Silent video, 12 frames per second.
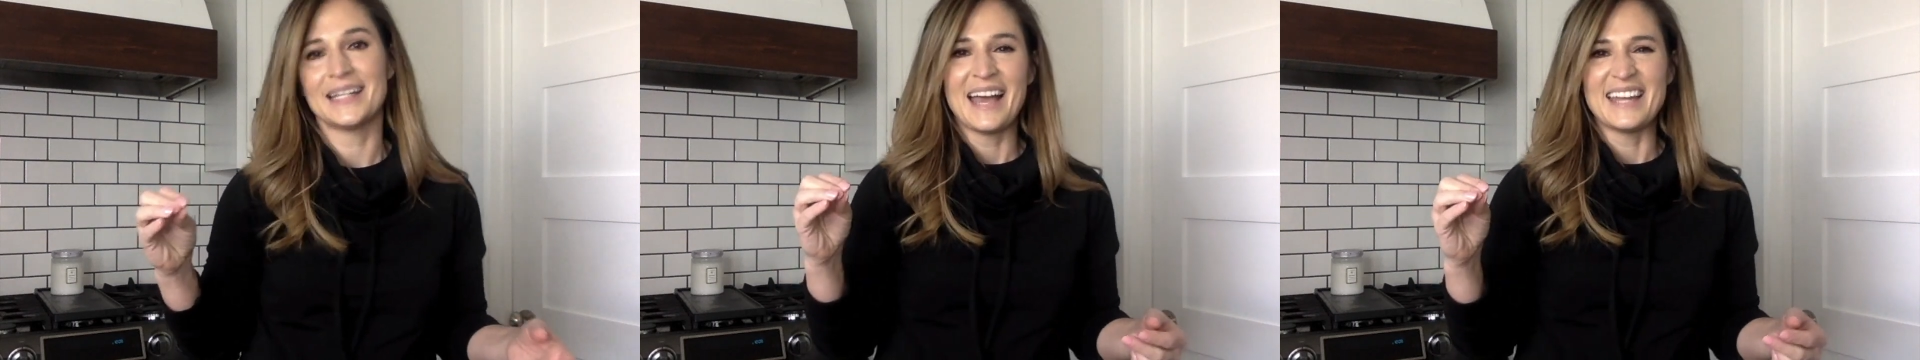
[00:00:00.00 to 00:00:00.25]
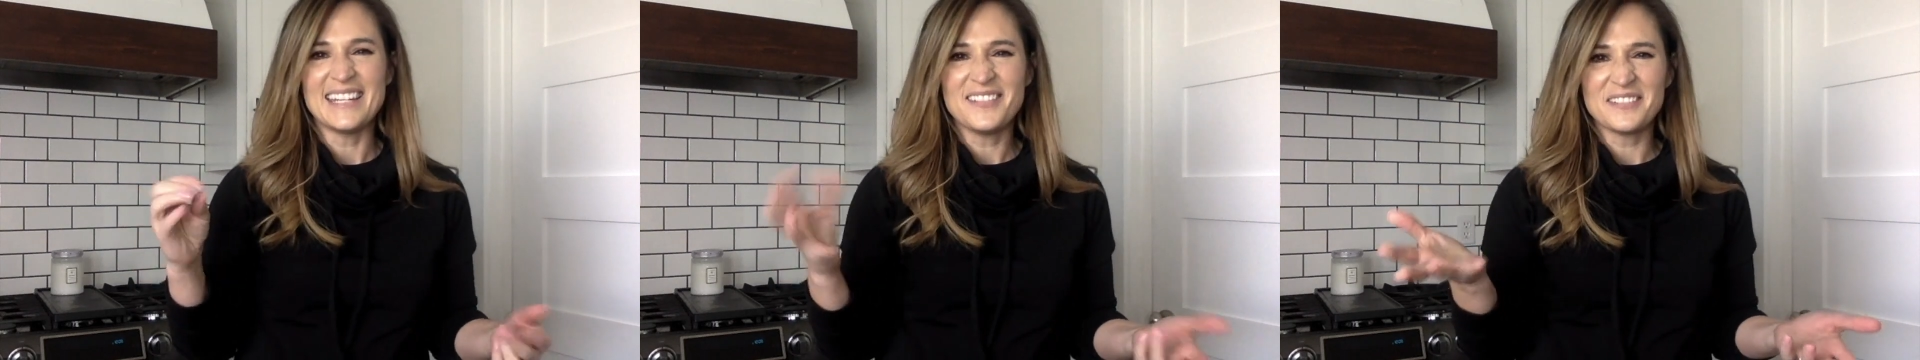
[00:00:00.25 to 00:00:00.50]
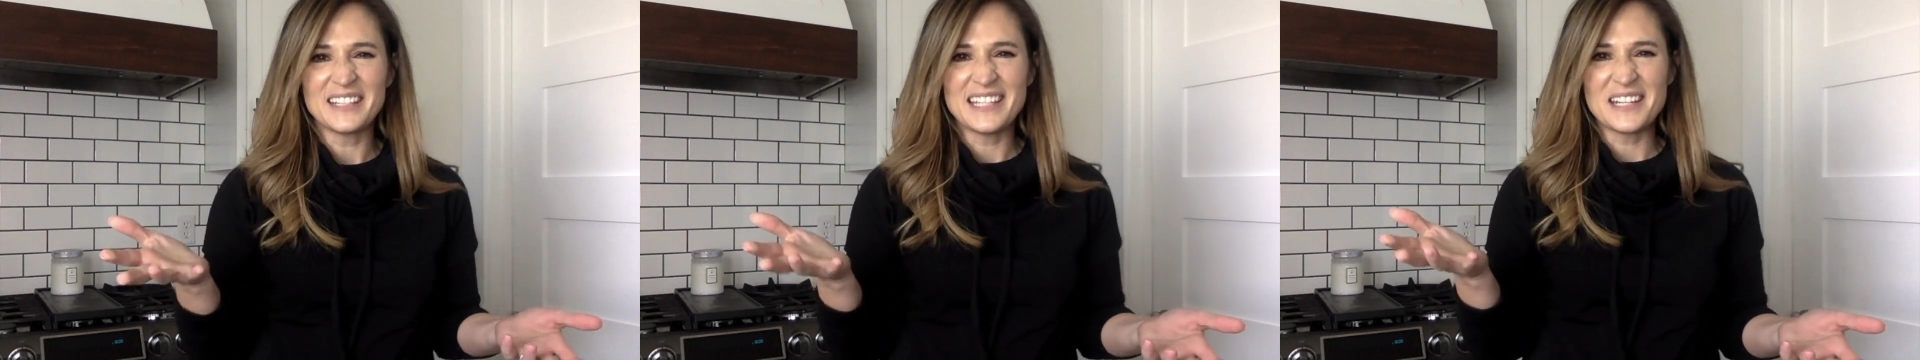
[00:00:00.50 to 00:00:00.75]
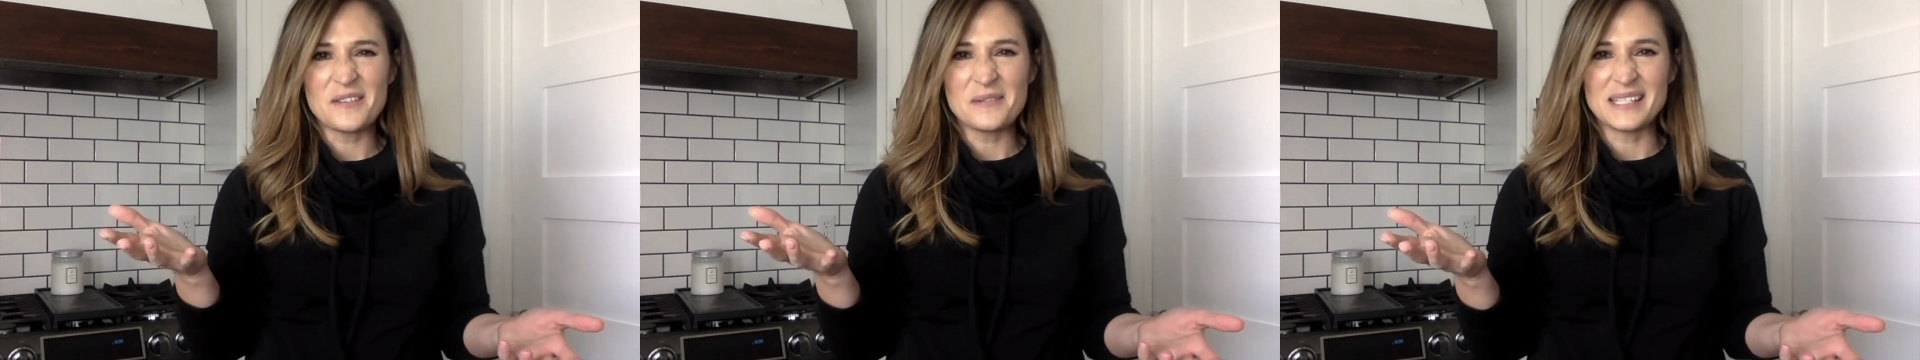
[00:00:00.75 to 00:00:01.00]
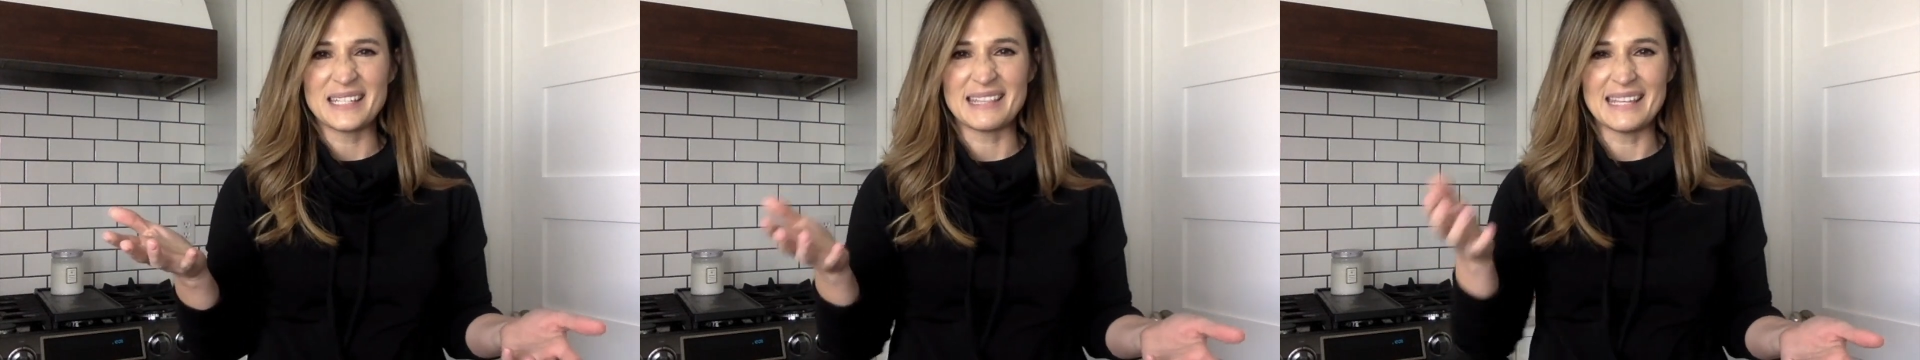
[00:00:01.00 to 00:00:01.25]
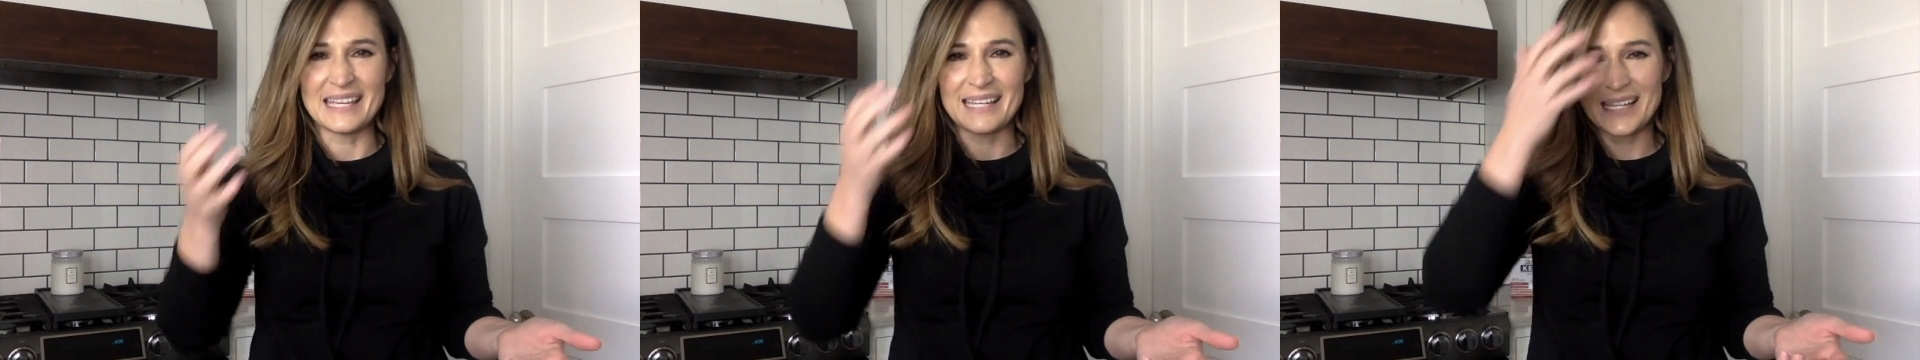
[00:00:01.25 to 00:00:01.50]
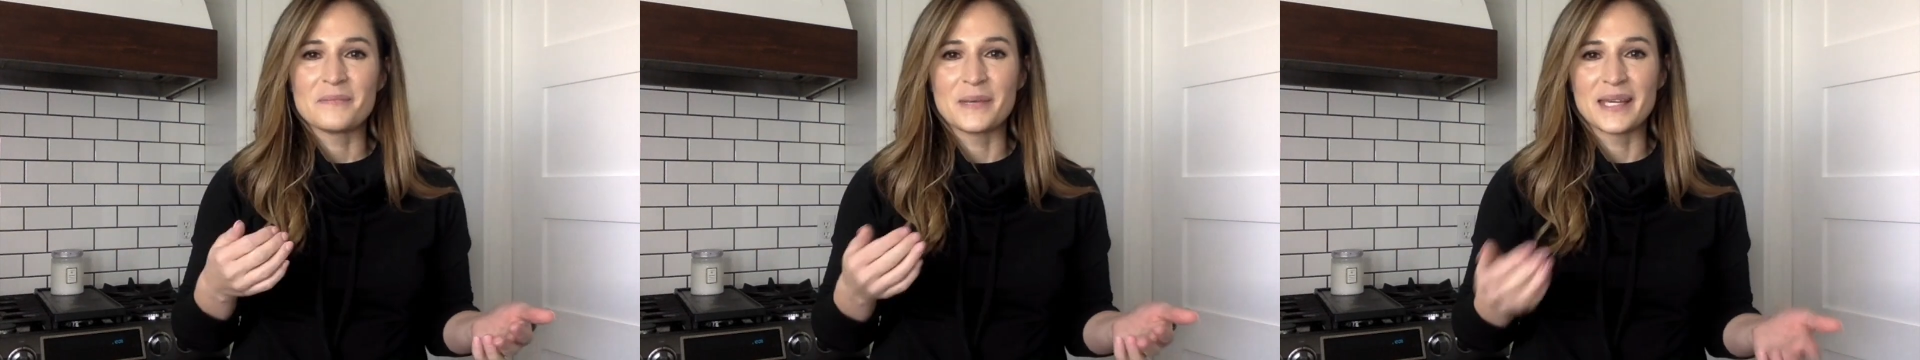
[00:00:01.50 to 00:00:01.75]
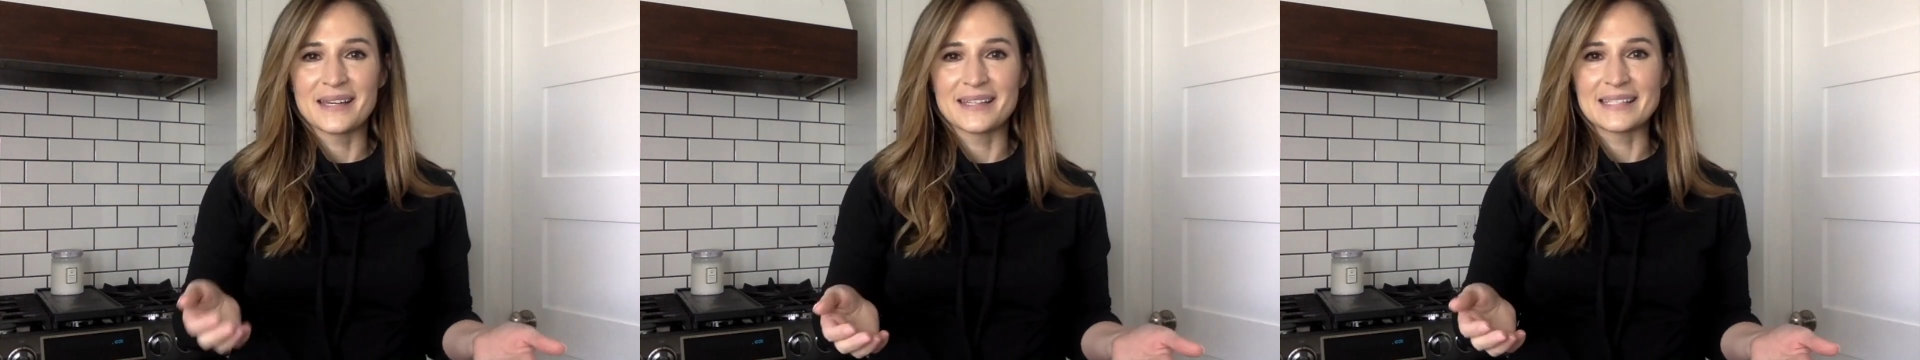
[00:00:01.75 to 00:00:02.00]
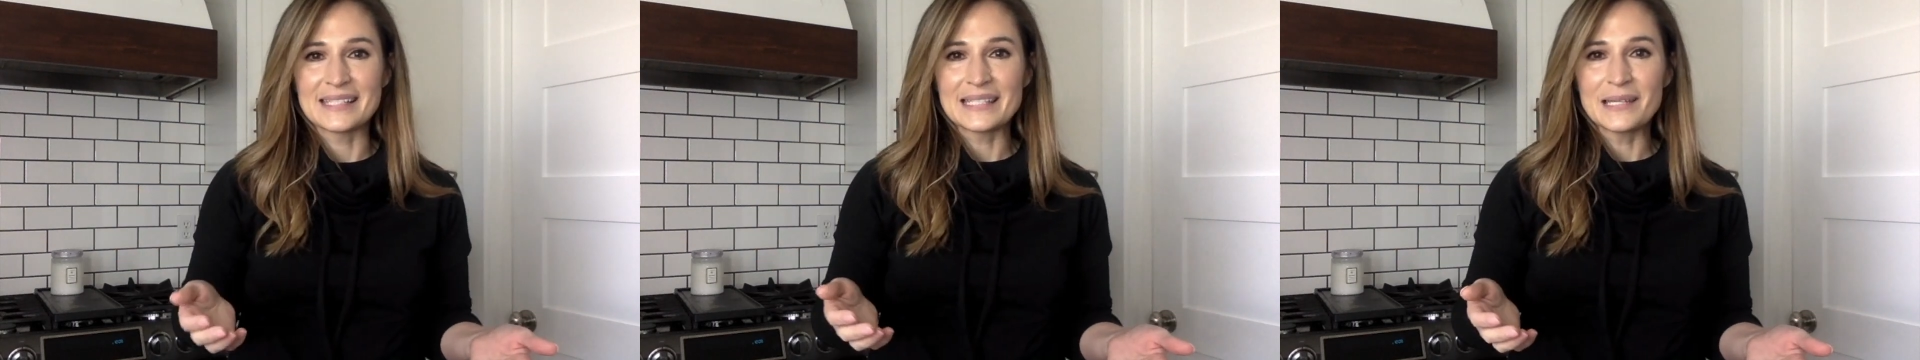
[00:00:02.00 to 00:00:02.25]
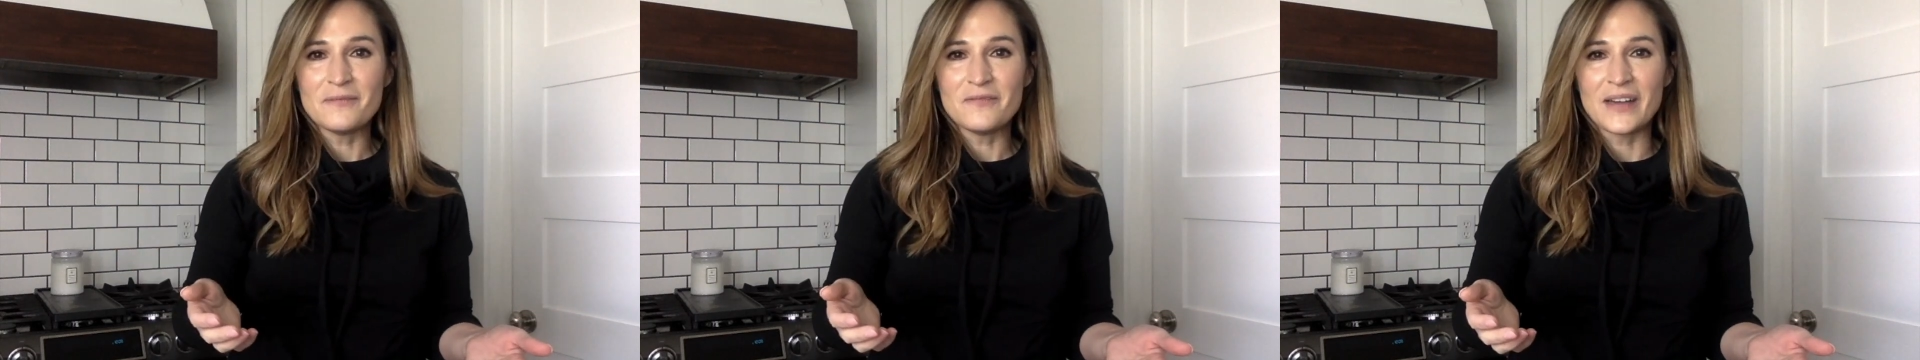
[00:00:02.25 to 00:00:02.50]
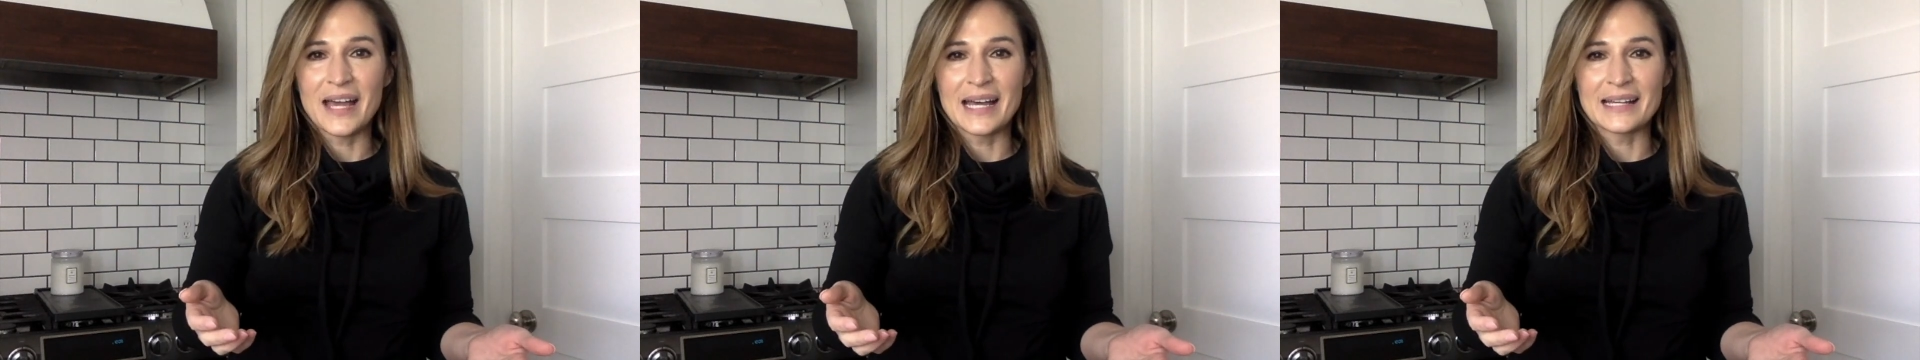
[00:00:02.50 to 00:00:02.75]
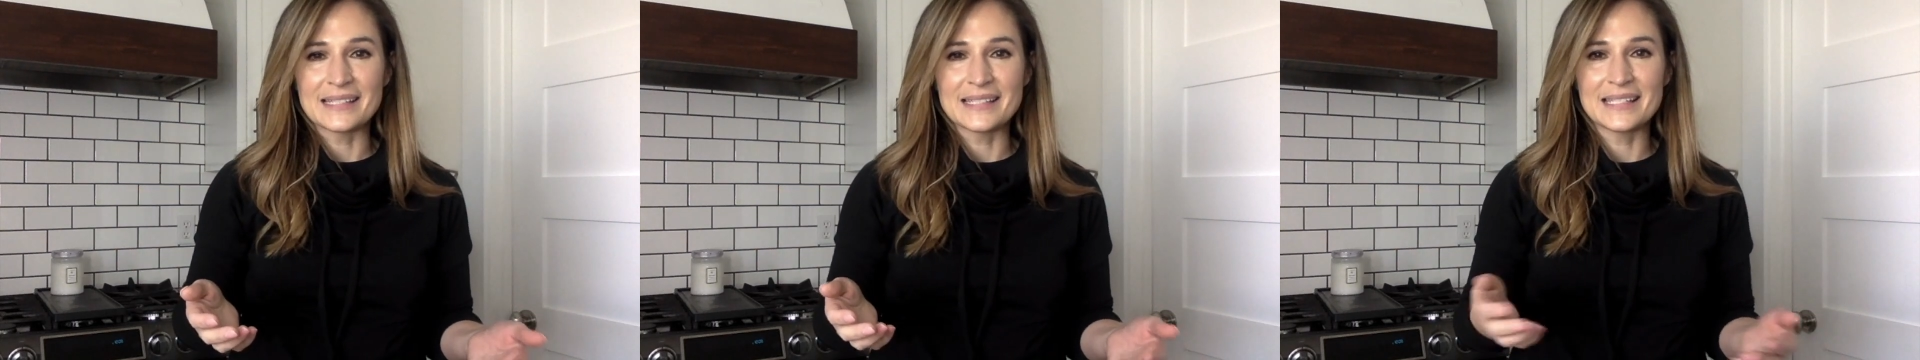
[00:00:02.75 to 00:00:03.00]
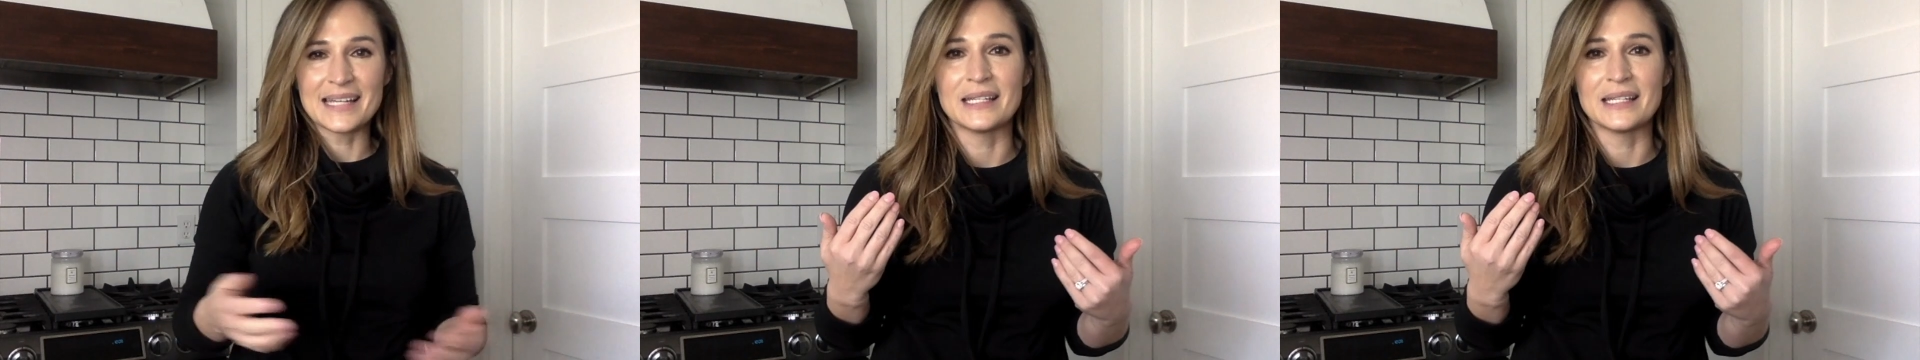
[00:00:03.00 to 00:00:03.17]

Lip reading: I didn't really know what to think because SLIMFAST